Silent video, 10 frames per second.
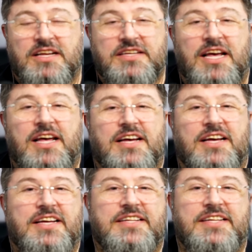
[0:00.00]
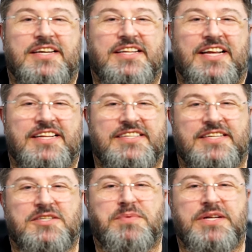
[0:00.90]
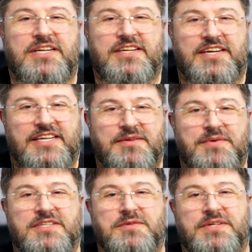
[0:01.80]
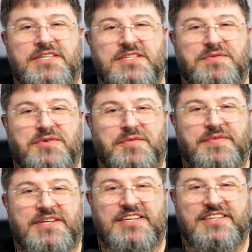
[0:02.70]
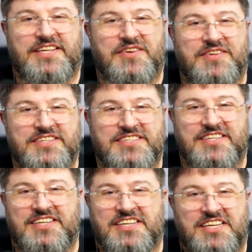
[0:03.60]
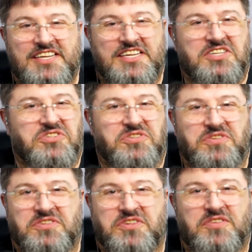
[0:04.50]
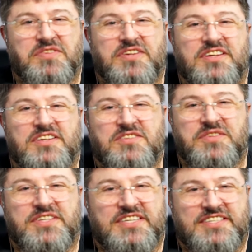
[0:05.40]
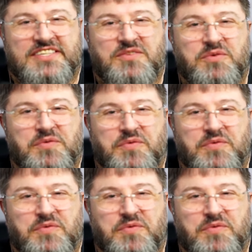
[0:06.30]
Yeah, I think that's it's been an incredible experience for me. now is uh, short of uh, two years that we're